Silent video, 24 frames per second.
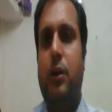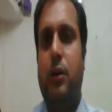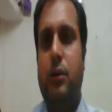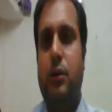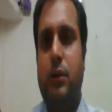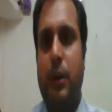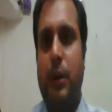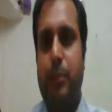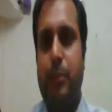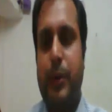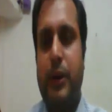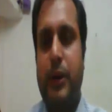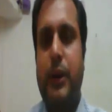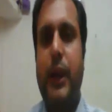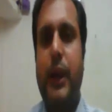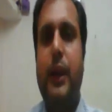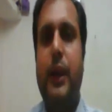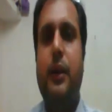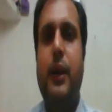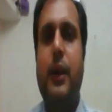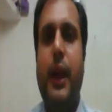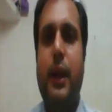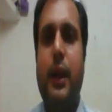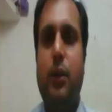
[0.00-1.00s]
The
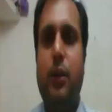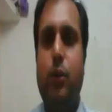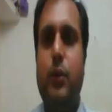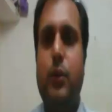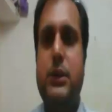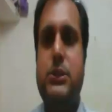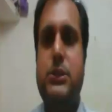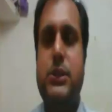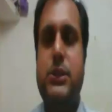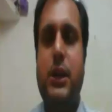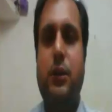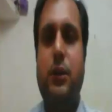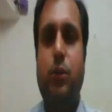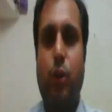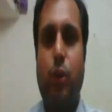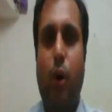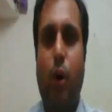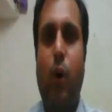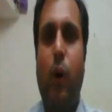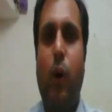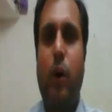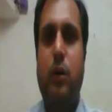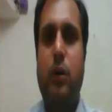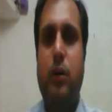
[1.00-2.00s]
Britain and USA
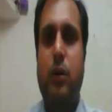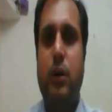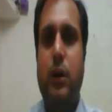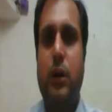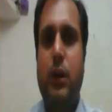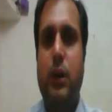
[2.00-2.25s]
thought